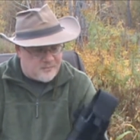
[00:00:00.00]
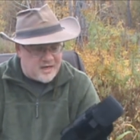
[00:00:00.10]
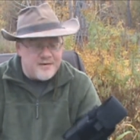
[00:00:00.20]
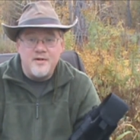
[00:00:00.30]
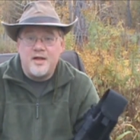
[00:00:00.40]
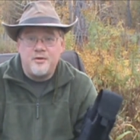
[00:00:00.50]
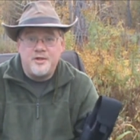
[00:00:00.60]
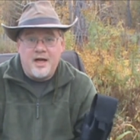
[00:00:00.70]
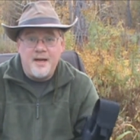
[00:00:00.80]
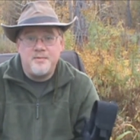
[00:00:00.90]
even other
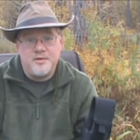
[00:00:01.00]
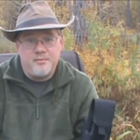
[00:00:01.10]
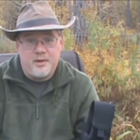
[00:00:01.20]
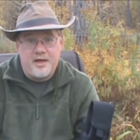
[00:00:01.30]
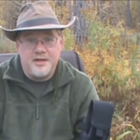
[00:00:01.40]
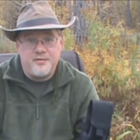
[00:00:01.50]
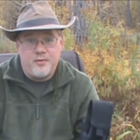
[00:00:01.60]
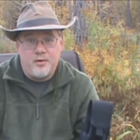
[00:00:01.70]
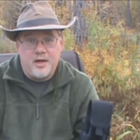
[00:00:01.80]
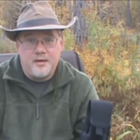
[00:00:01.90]
types of blades for